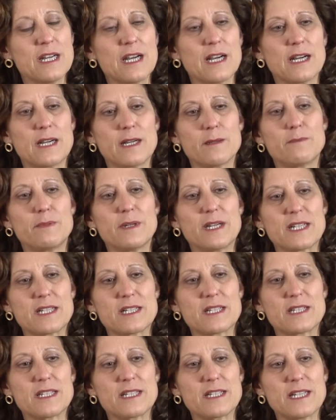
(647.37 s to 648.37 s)

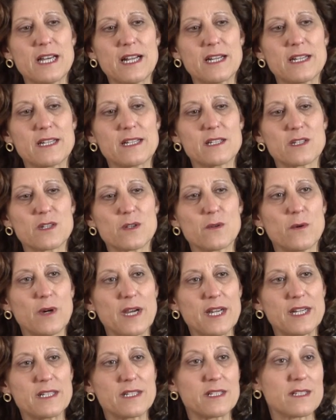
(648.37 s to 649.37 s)
But the data is
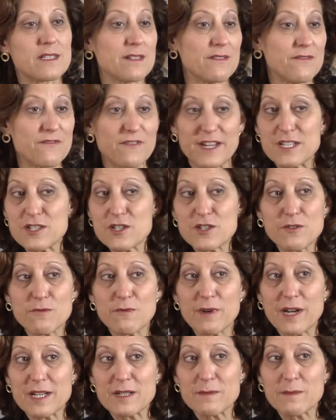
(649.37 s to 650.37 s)
quite, it's a phase two
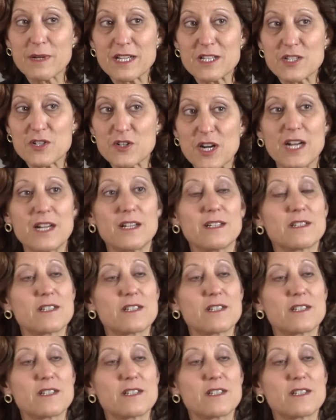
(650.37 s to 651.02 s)
randomized trial.